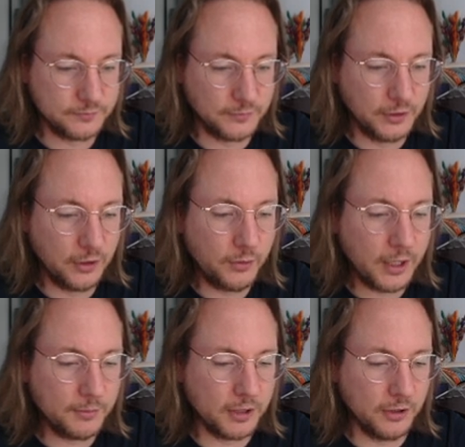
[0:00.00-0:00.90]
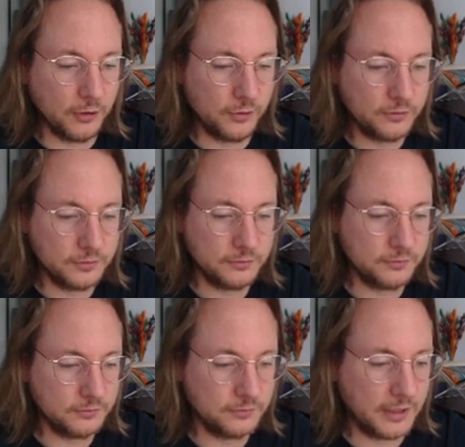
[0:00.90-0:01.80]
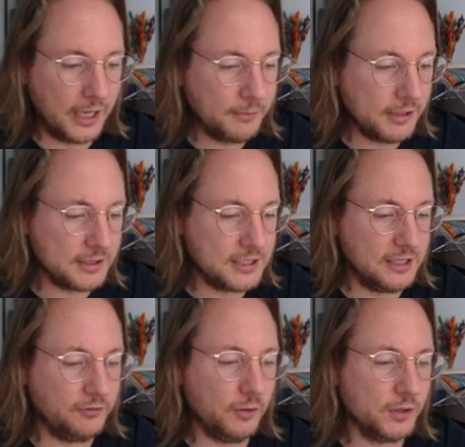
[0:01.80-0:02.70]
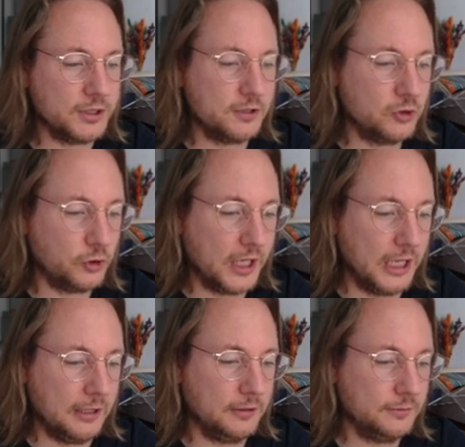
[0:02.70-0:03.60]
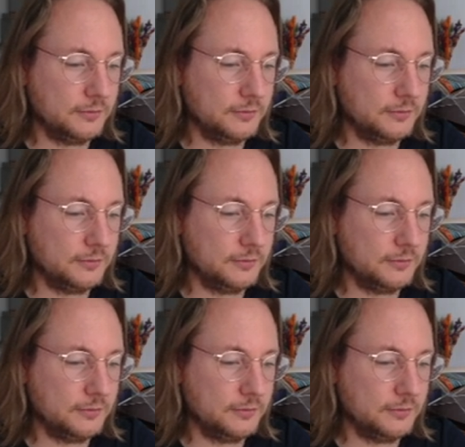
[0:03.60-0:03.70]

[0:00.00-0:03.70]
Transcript: You know what I'm going to do? I'm going to see if he wants to trade.